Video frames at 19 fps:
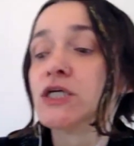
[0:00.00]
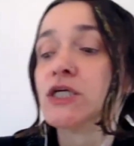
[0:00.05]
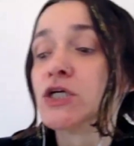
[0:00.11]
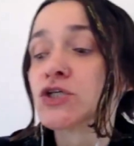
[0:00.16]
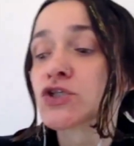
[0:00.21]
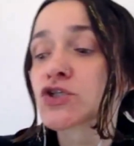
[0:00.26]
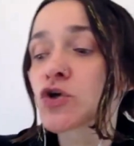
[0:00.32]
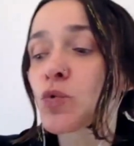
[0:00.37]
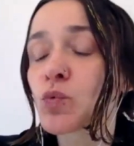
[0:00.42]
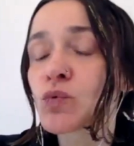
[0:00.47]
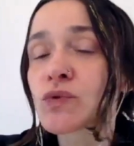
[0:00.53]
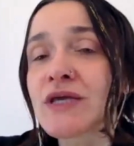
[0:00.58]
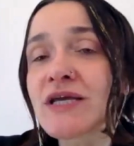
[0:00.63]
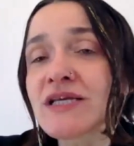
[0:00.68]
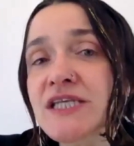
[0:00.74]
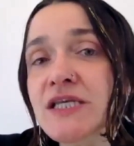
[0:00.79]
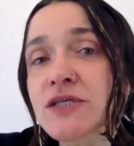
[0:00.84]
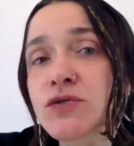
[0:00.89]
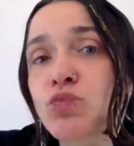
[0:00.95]
So
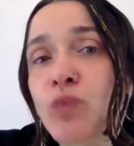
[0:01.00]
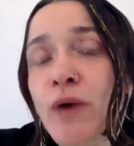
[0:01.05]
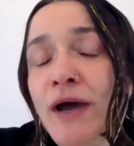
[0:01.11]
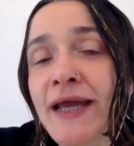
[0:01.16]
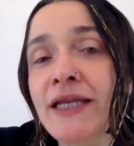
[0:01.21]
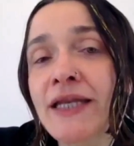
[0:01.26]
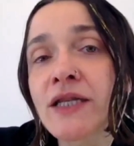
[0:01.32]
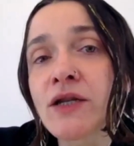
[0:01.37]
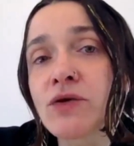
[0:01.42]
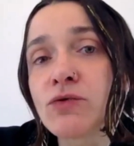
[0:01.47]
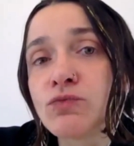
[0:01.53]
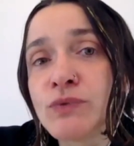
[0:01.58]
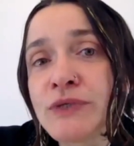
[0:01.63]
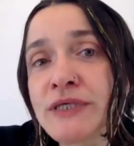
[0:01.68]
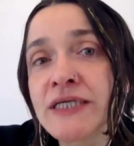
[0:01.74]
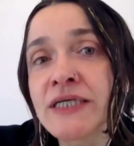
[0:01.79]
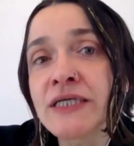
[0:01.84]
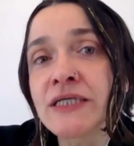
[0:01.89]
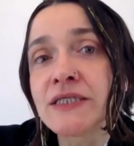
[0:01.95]
this is when
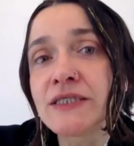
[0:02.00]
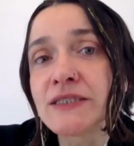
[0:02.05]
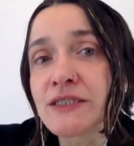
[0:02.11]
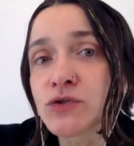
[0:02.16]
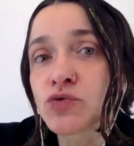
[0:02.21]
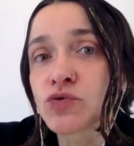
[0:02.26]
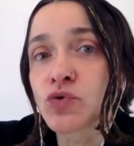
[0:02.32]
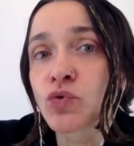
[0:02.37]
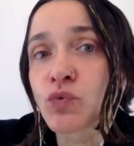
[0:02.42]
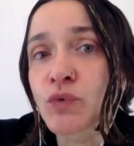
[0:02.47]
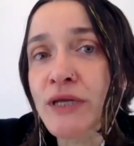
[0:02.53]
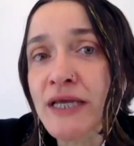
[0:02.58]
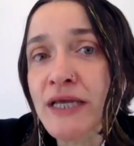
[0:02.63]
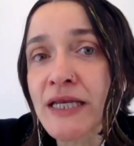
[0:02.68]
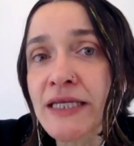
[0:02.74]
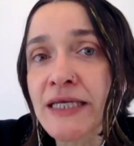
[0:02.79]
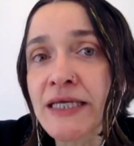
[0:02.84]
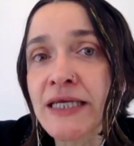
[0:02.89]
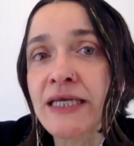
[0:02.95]
we need to
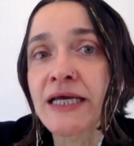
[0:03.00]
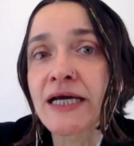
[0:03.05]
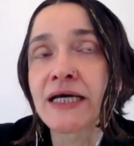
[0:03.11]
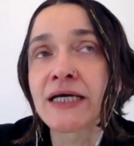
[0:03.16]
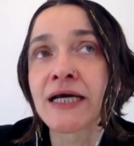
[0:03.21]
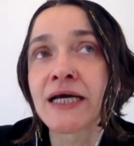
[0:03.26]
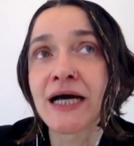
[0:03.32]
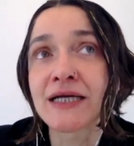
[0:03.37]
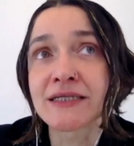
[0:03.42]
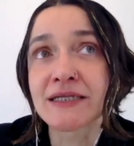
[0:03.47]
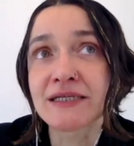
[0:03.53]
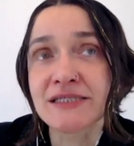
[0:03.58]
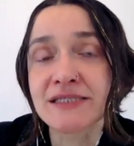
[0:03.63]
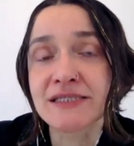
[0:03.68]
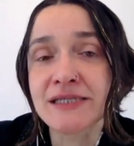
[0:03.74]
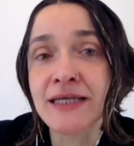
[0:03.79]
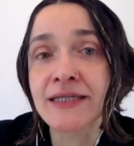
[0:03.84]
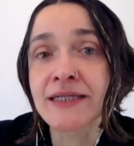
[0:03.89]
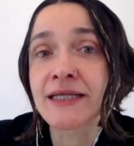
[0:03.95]
really
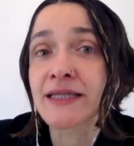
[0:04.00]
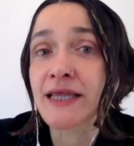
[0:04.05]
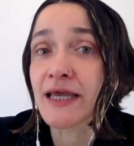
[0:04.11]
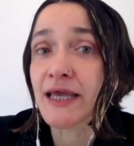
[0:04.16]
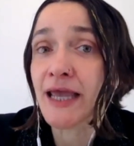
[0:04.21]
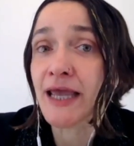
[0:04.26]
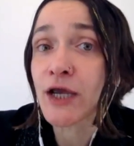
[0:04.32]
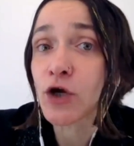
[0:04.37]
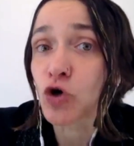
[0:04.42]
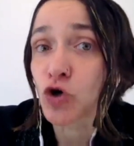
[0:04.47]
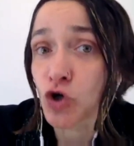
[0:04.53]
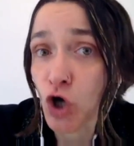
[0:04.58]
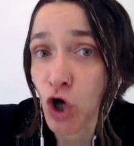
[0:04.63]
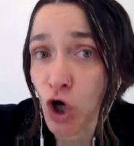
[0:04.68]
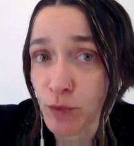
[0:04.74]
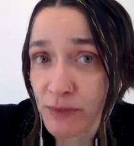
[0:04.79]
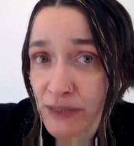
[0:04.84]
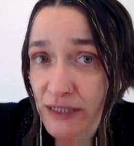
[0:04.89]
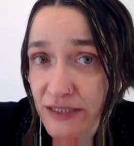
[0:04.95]
understand that
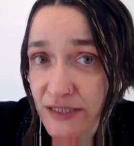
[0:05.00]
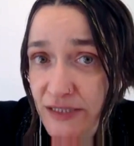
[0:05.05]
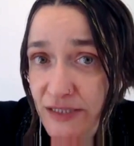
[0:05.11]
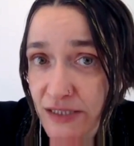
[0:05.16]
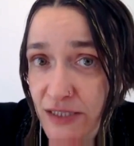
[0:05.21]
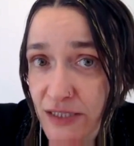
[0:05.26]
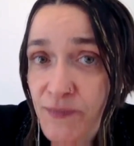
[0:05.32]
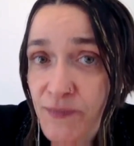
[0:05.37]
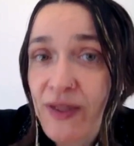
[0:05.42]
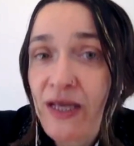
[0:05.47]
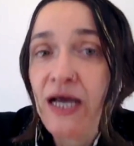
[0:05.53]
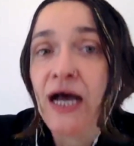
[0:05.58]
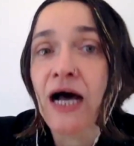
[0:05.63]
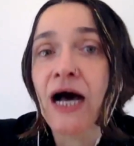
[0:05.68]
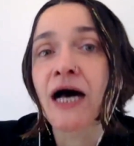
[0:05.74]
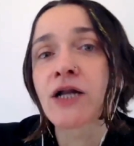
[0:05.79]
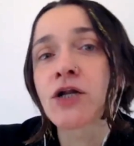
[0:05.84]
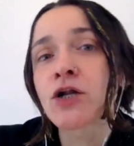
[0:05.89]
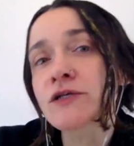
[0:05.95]
economics
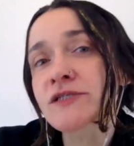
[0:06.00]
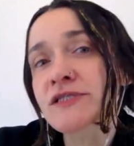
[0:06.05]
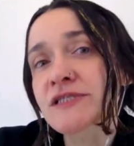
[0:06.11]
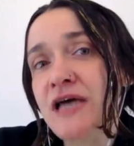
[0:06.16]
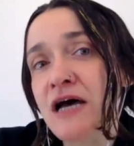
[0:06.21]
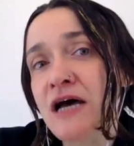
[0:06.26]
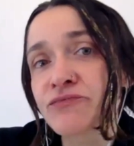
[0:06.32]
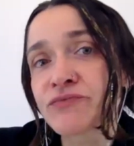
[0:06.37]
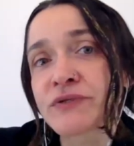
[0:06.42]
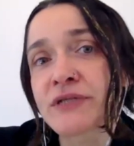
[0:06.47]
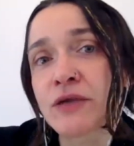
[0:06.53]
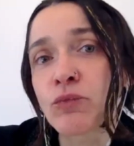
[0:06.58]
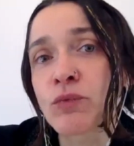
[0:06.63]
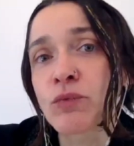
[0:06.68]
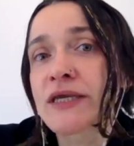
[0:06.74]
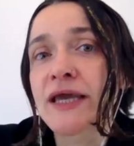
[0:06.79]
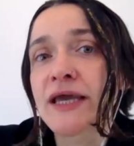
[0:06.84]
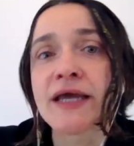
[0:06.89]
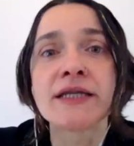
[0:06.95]
are not something that we
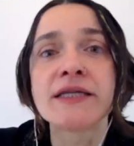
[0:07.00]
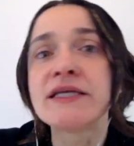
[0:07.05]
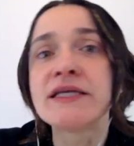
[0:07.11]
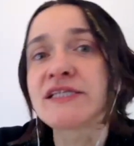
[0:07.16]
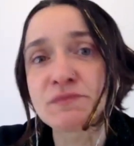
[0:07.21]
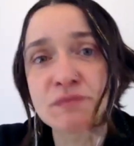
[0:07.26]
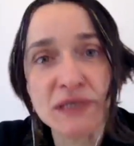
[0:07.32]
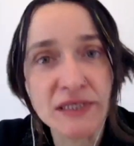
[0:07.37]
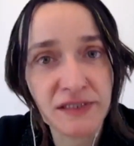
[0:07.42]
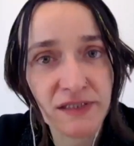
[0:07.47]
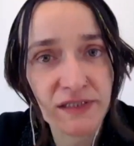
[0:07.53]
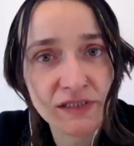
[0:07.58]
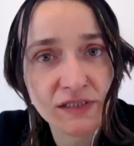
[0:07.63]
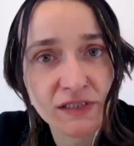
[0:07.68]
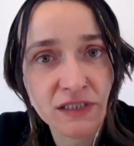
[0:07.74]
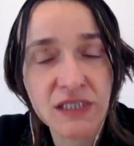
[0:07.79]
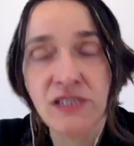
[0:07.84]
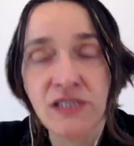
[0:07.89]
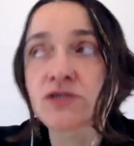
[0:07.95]
can dismiss.
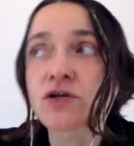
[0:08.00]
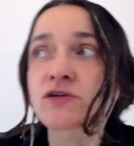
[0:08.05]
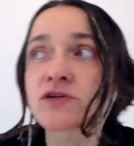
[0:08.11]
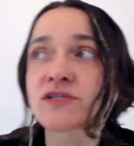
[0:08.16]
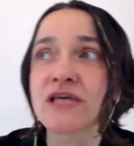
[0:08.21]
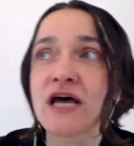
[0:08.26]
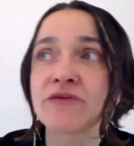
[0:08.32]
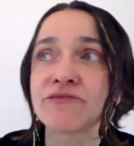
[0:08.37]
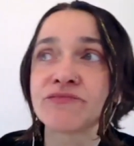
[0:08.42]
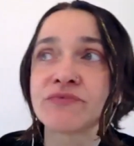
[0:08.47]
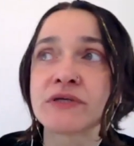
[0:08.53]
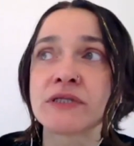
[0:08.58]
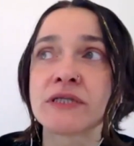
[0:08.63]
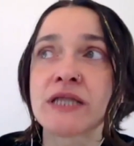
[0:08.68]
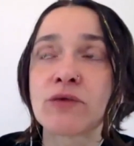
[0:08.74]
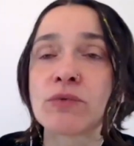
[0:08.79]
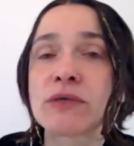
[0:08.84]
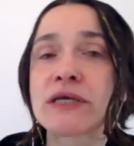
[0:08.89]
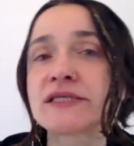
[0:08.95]
It's not something that
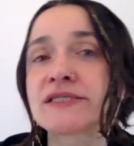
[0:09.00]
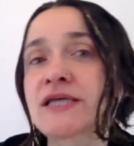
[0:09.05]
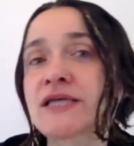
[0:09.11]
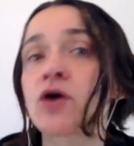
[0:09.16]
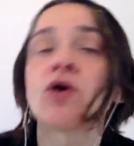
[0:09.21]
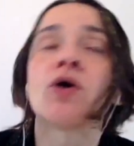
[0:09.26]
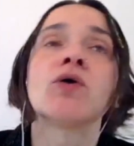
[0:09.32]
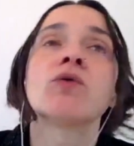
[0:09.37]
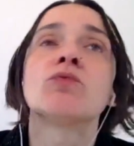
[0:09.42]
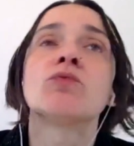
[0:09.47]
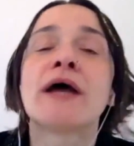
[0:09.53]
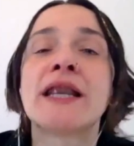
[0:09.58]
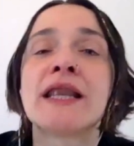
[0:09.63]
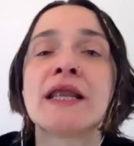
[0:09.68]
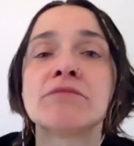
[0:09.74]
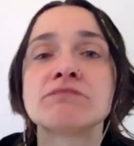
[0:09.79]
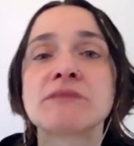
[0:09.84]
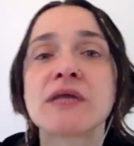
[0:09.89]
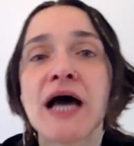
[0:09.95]
we can say, oh, well,
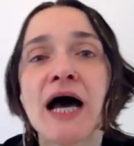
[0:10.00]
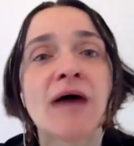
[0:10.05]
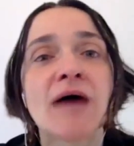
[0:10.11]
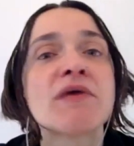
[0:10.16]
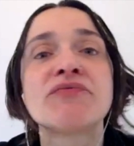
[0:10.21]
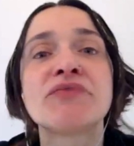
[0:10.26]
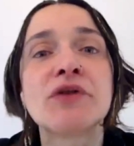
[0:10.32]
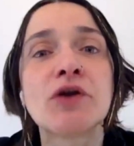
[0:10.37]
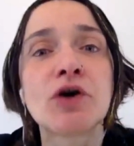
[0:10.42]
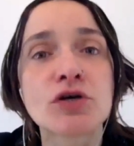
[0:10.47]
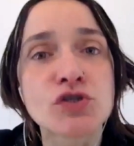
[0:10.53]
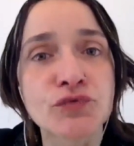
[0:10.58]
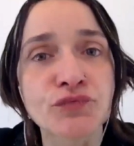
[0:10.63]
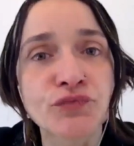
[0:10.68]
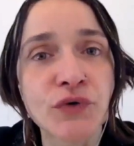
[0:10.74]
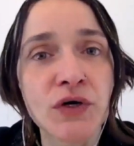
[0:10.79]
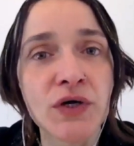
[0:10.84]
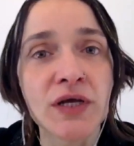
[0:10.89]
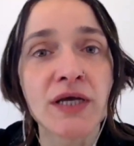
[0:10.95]
I'm a
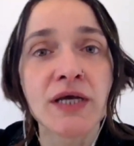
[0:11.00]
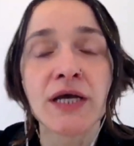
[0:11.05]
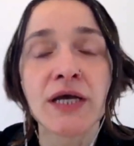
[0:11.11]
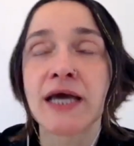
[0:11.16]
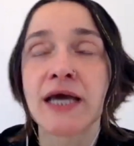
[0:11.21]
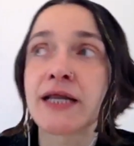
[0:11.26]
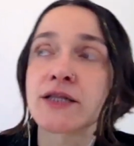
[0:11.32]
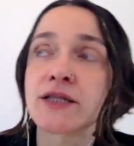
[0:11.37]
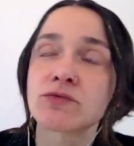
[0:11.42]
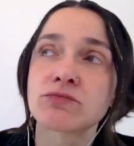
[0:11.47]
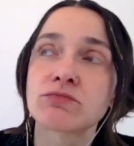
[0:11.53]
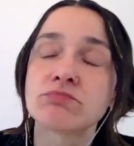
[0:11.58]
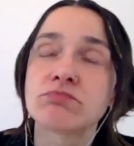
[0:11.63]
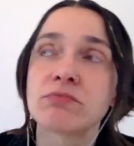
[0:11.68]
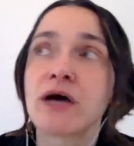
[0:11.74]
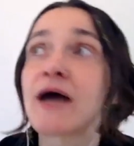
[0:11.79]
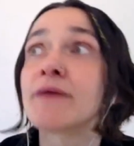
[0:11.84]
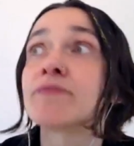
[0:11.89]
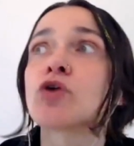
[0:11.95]
philosopher and
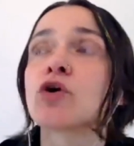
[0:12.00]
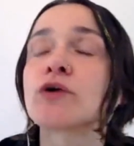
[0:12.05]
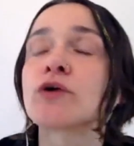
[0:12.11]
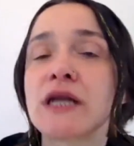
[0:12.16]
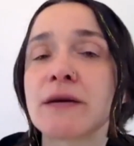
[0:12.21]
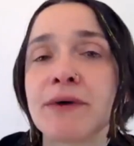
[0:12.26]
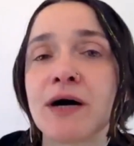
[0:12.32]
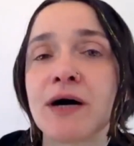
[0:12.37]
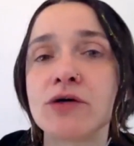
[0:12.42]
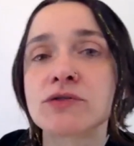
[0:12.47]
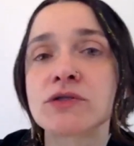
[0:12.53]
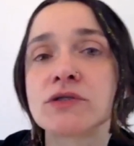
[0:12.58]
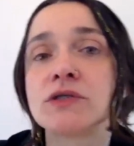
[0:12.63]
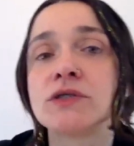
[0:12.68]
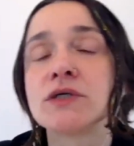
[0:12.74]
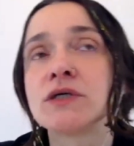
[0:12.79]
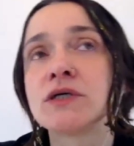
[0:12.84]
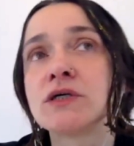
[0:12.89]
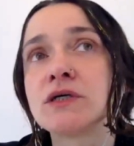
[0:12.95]
I'm talking about
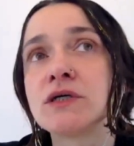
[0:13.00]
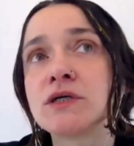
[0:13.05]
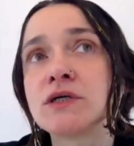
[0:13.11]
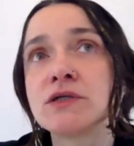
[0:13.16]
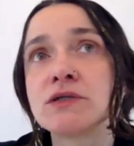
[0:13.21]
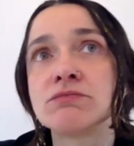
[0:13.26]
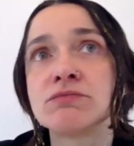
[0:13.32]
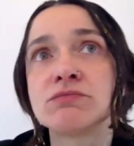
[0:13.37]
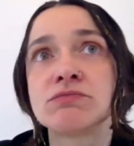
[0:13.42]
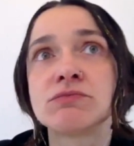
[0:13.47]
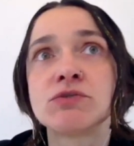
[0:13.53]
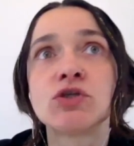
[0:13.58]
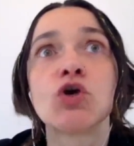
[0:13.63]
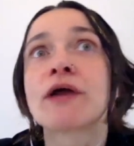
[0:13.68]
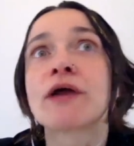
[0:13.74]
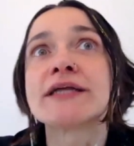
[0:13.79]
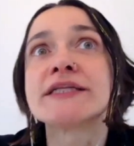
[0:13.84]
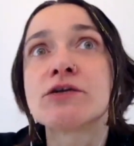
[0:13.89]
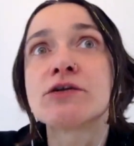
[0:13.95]

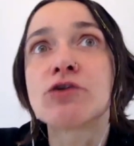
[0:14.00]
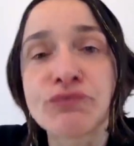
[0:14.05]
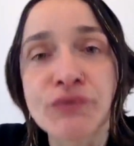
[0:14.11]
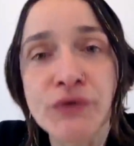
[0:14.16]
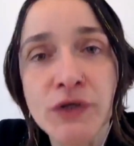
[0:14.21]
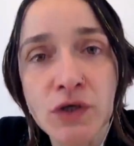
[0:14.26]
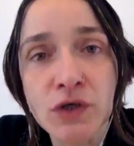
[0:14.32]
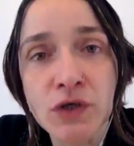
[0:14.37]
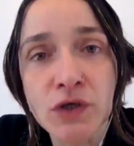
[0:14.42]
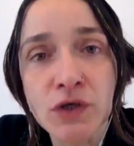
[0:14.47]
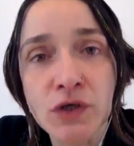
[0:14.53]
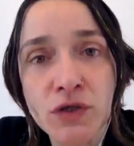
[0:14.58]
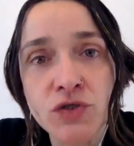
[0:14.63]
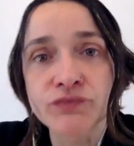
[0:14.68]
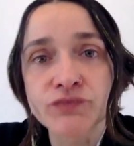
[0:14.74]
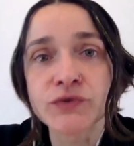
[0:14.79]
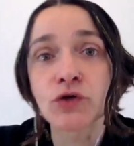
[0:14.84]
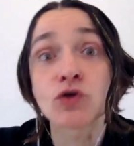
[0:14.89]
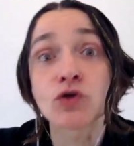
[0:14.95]
theoretical
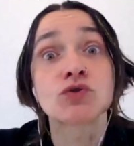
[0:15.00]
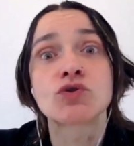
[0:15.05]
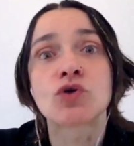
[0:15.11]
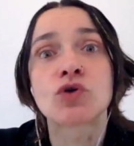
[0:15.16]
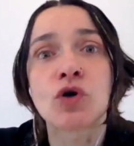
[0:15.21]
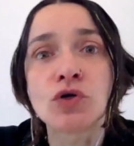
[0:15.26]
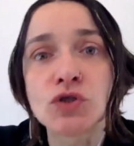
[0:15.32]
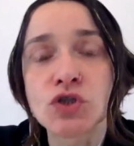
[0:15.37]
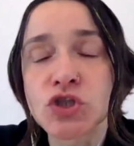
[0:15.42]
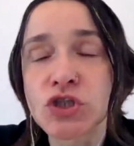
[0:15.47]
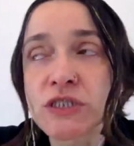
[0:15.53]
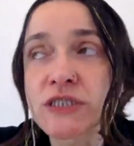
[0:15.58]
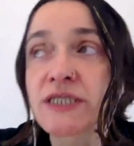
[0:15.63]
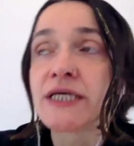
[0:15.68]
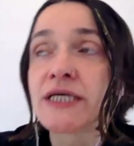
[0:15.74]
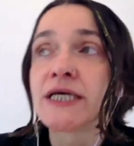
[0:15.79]
philosophy or ontology.